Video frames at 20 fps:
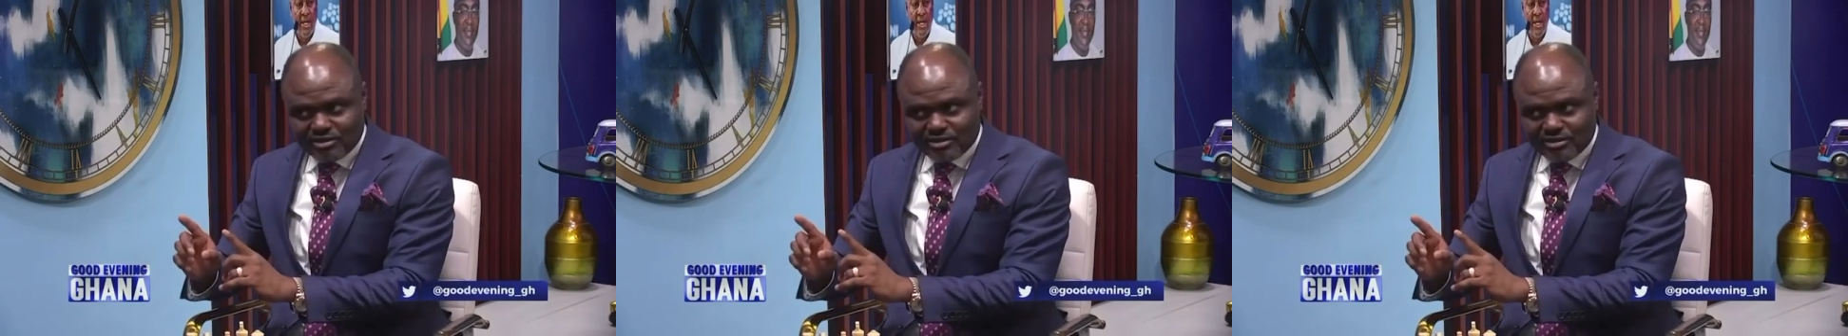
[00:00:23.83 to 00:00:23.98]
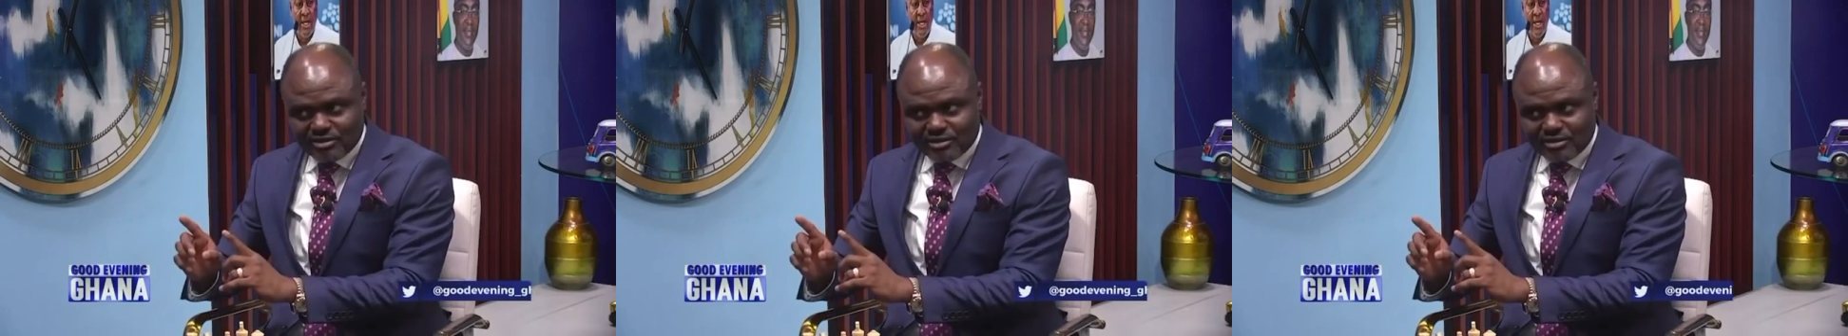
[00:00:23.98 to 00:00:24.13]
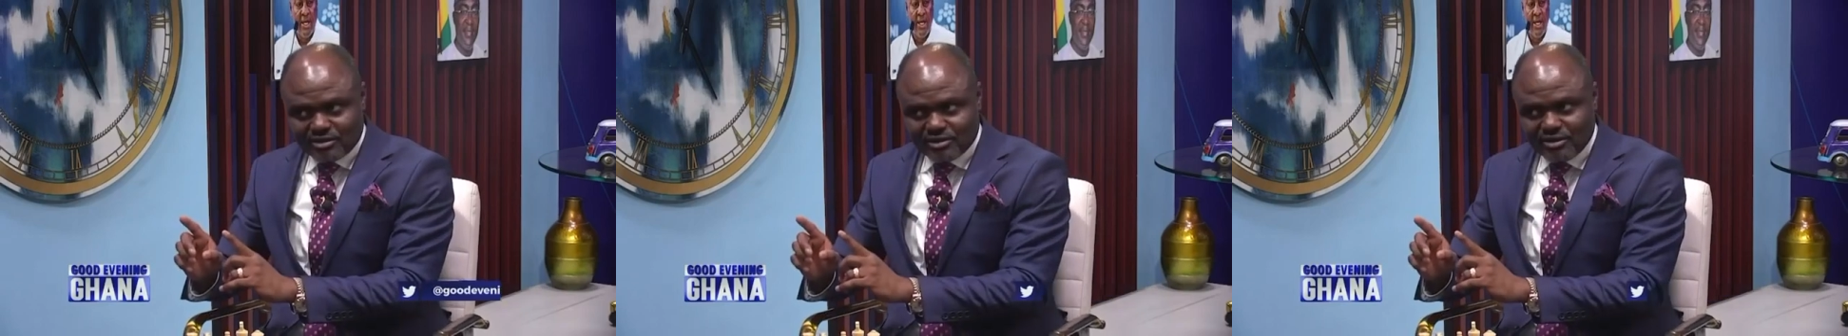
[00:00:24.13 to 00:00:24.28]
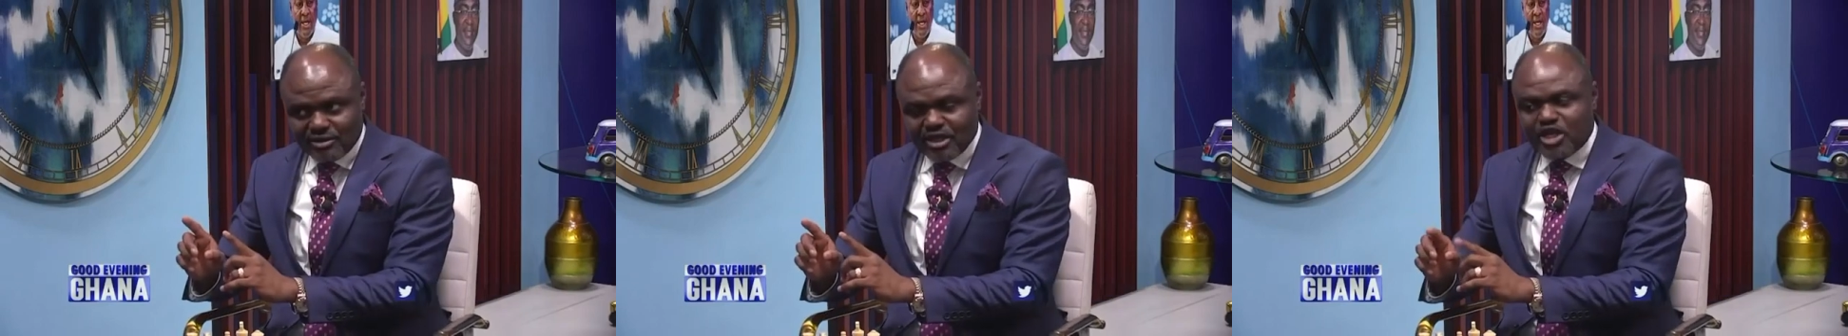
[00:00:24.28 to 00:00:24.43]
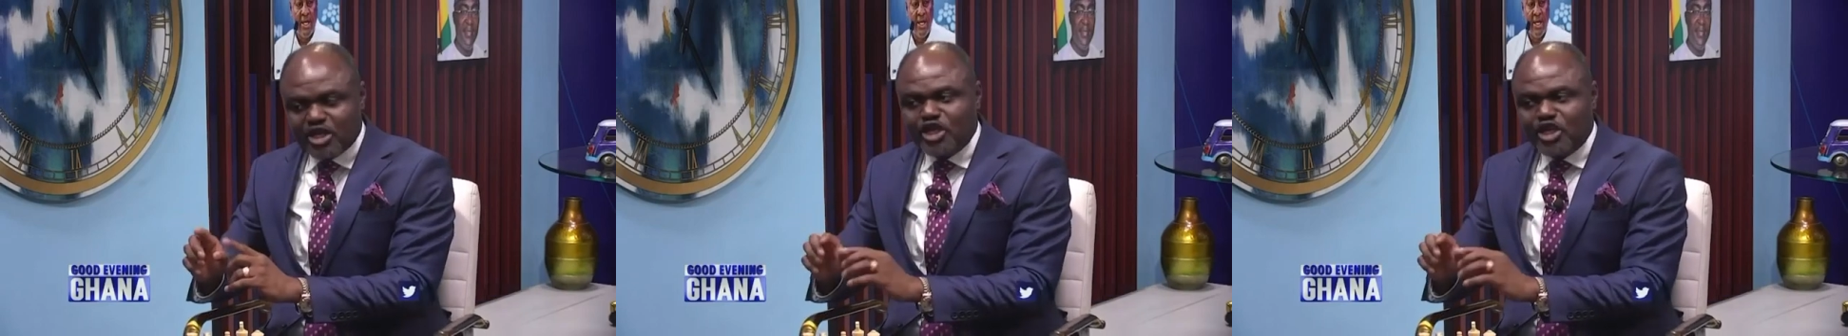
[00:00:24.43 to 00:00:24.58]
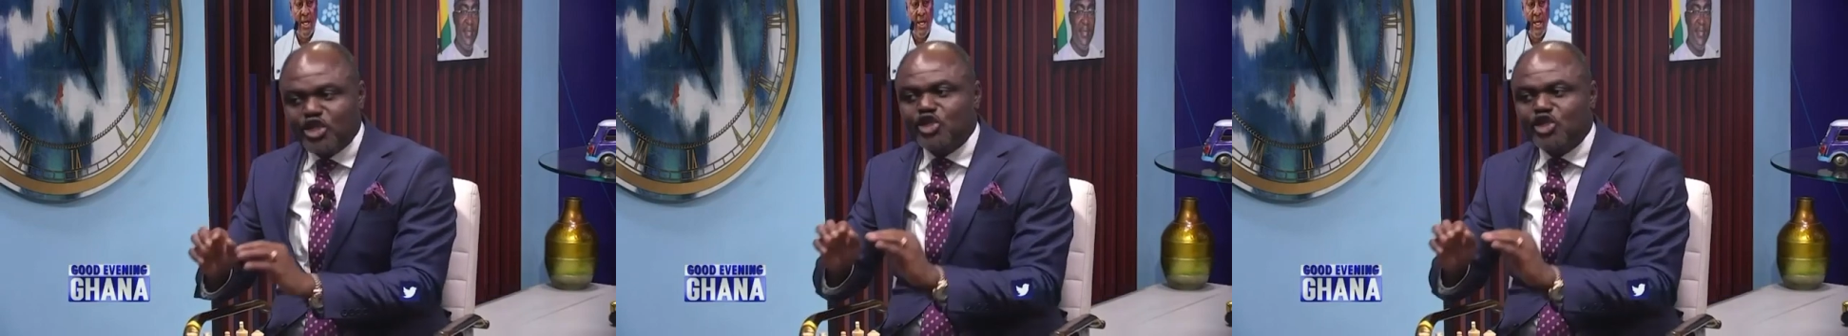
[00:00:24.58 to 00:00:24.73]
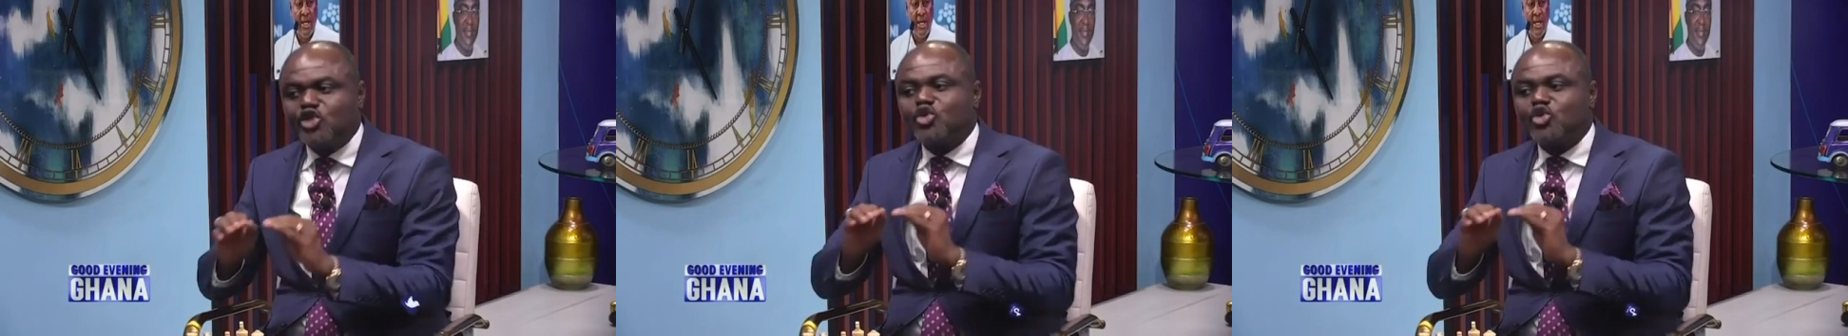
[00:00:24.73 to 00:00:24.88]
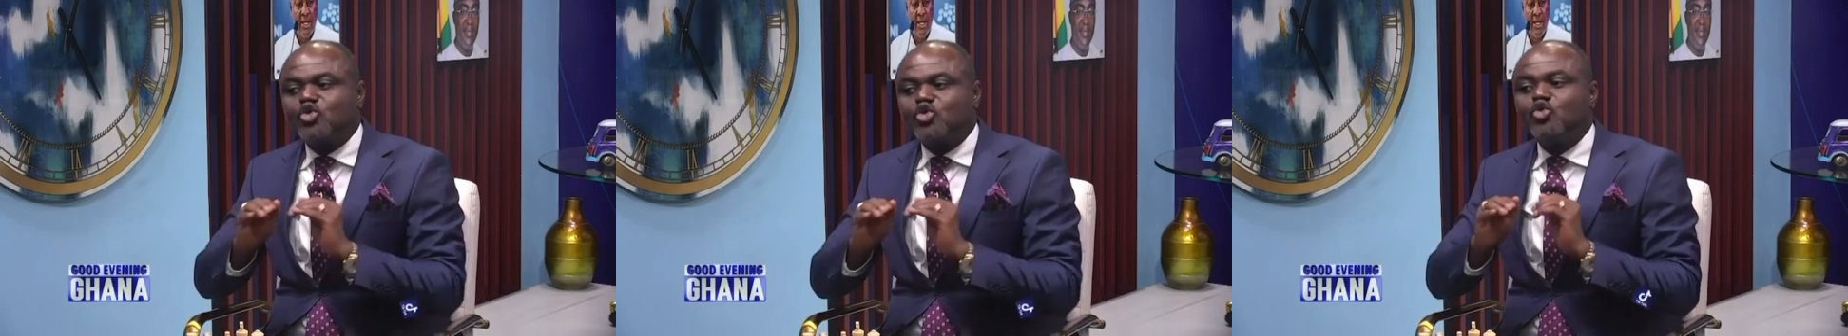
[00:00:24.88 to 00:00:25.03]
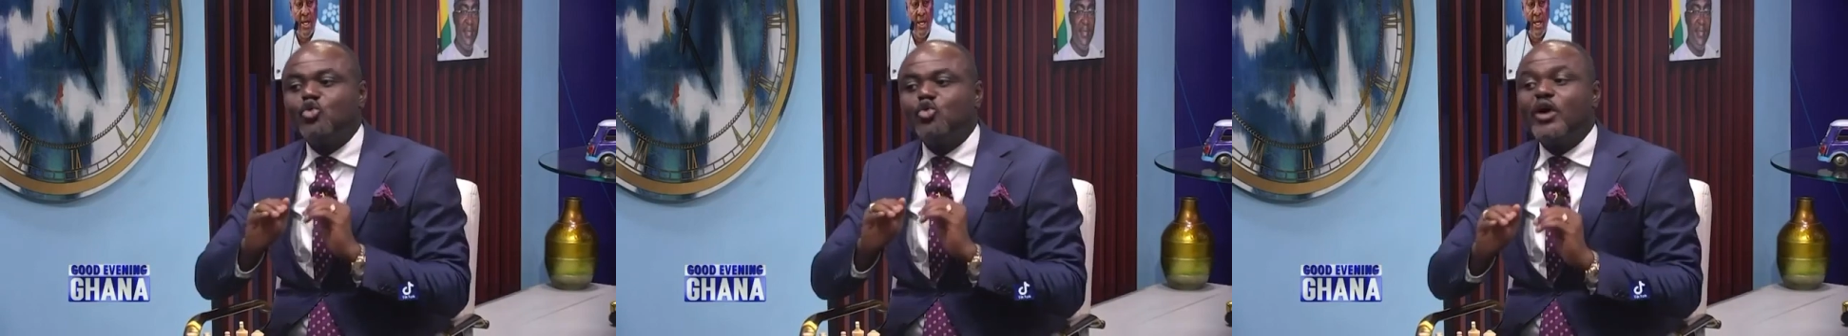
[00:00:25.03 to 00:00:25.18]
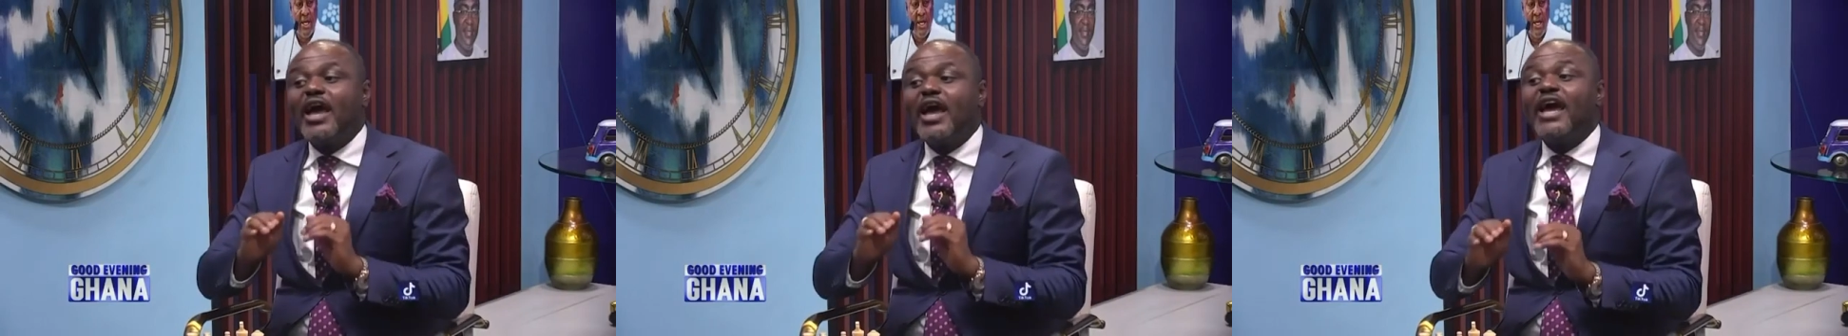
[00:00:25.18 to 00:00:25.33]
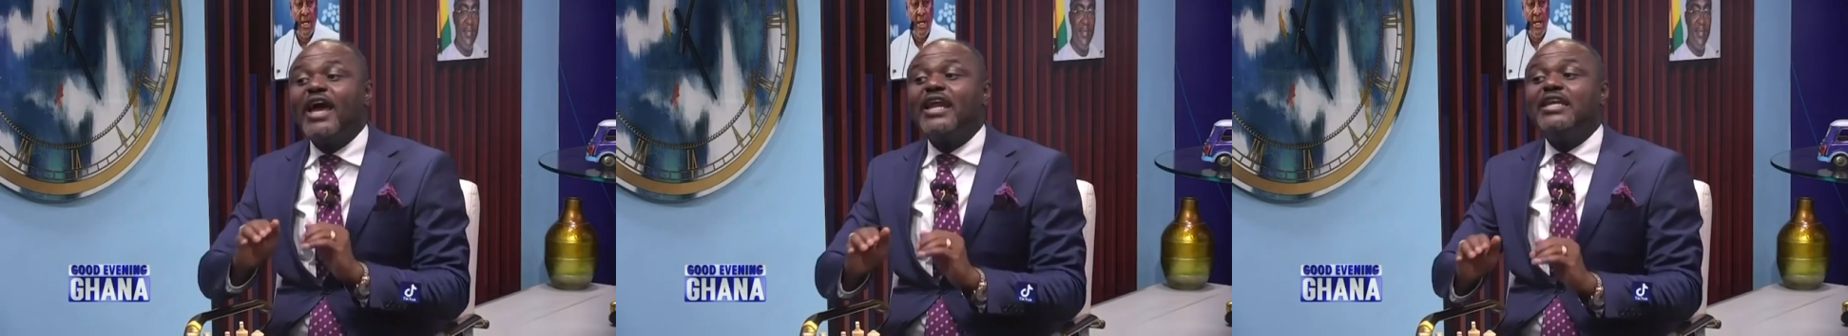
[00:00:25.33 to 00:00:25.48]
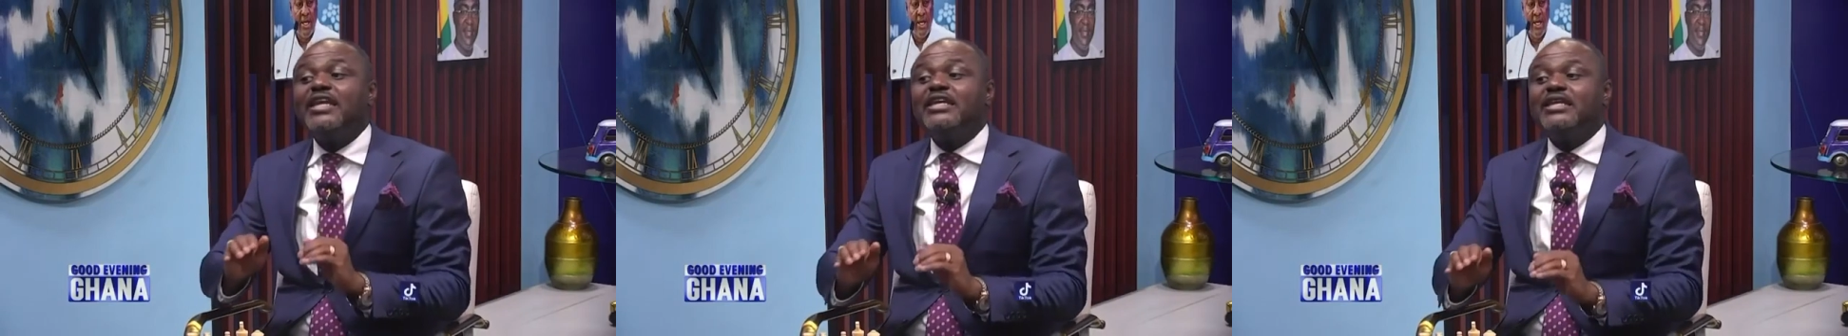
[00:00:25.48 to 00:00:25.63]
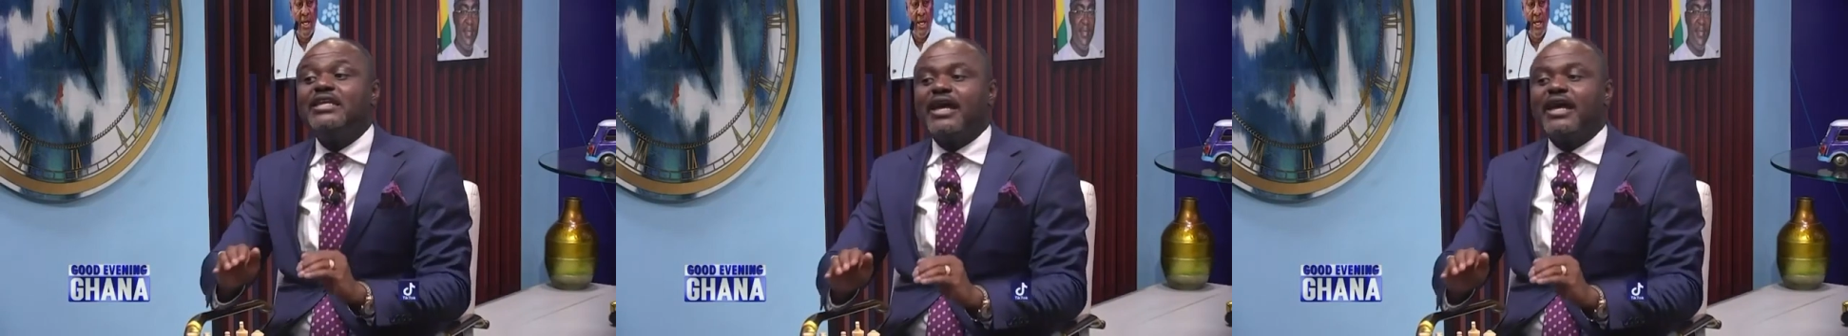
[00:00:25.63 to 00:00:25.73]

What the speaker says: So we should wait